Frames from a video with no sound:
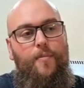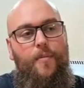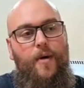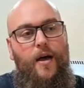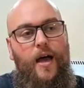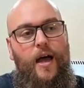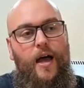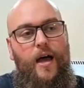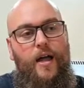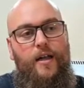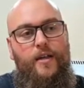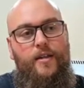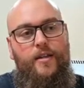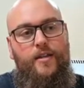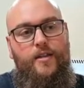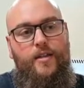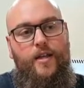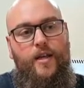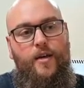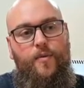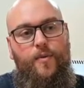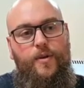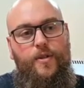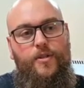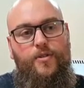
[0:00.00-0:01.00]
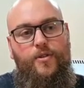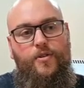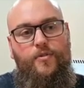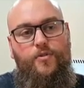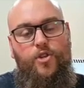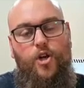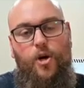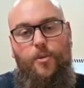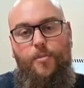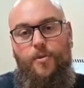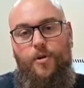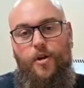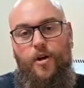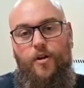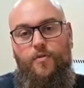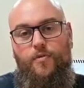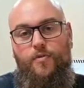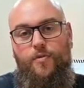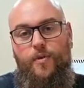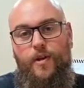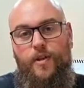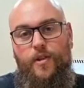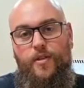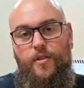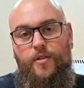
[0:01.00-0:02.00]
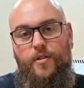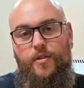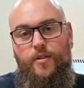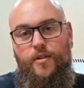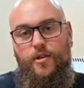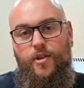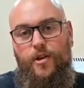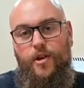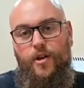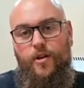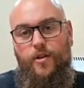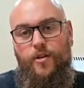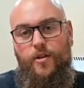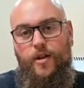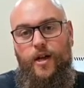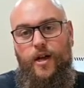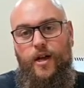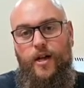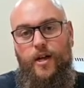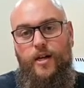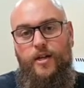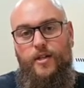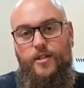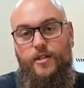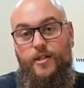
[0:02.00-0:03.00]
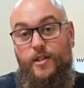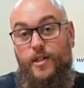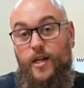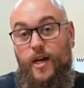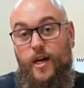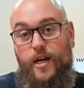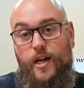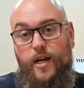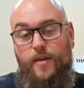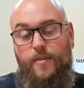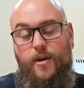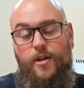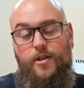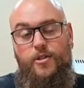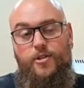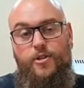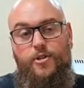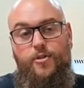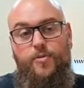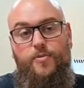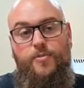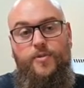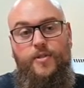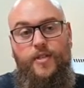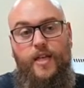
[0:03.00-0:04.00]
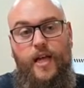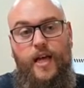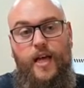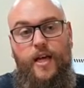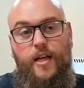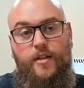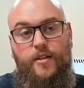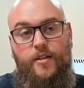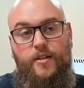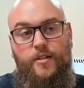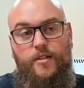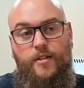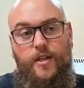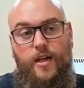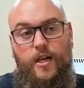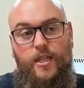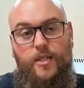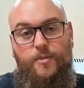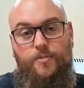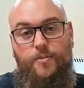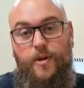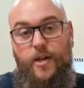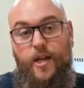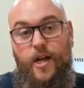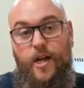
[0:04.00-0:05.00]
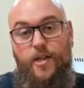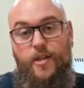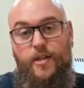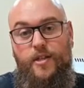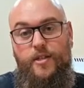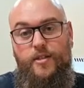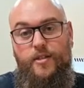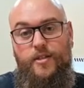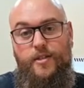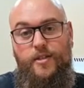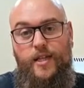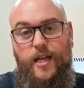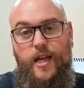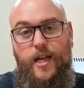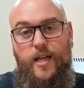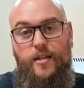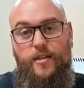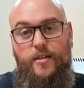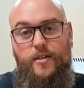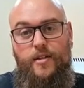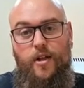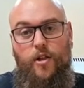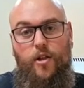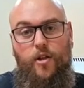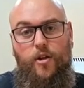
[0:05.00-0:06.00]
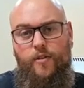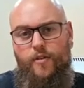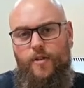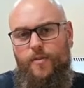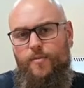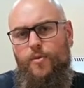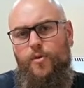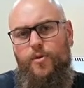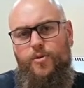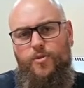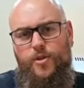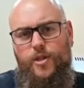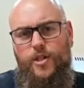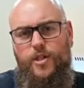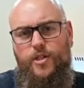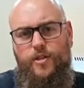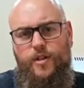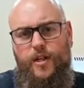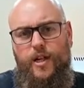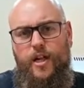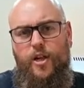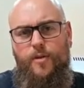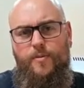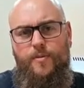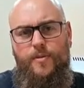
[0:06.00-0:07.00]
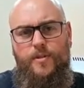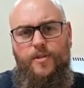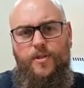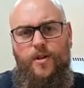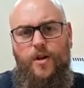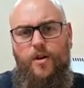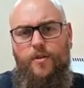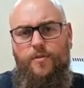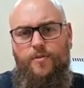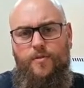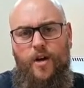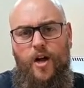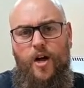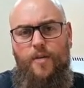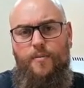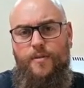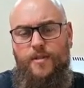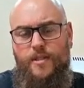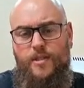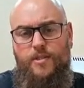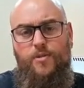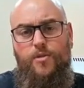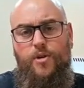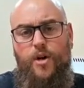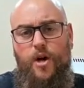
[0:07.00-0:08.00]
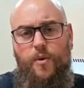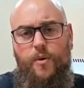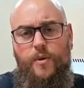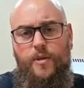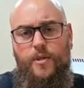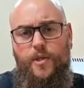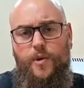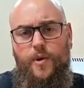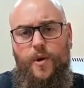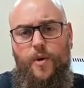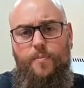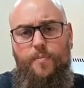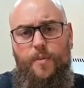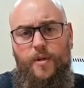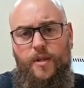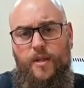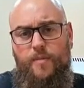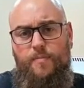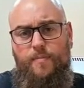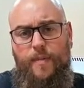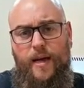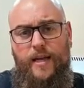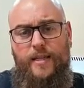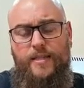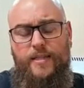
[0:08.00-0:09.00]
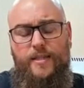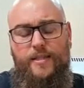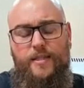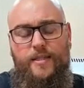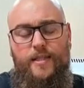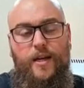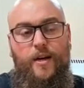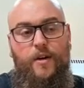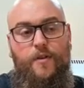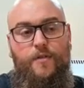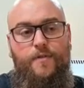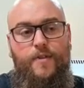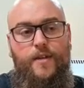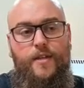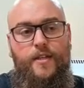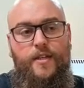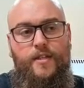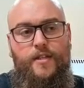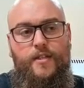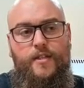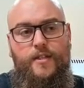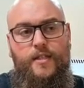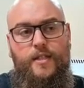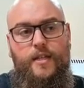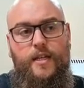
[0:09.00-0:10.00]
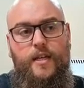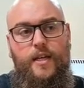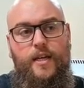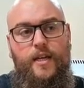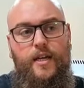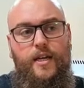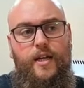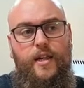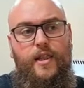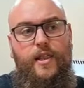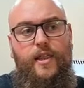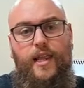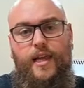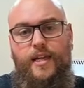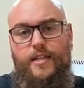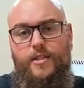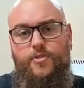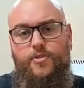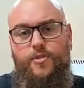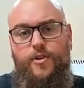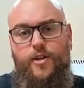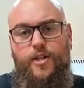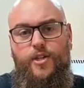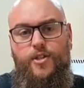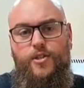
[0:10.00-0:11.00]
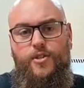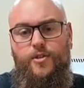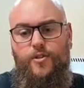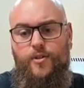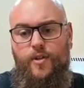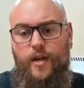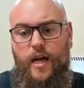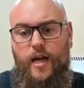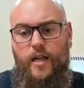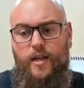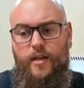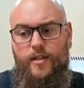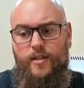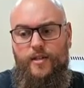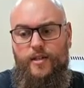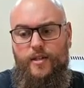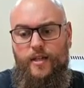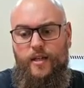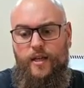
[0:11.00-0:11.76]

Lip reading: and that we sort of top it off with, shiitake mushrooms and spring onions, and a lot of the more traditional elements of ramen still go into it, but the base itself is less traditional. And